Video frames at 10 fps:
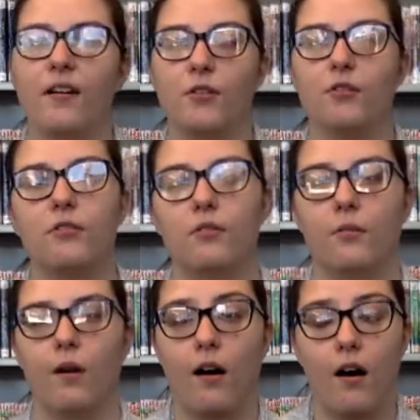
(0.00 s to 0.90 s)
Ooh,
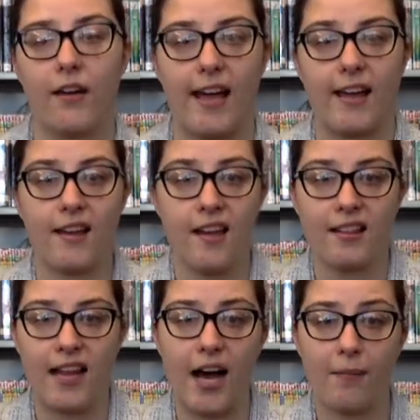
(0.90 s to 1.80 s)
okay,
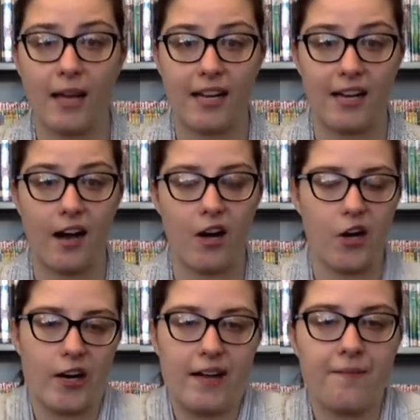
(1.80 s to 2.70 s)
now I'm getting
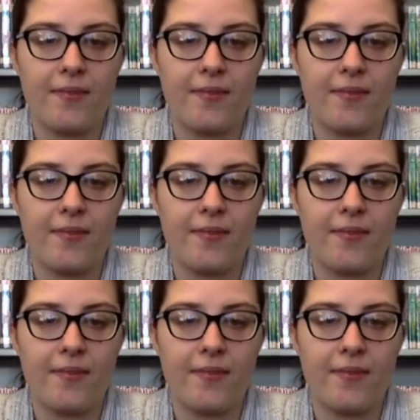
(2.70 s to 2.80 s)
hungry.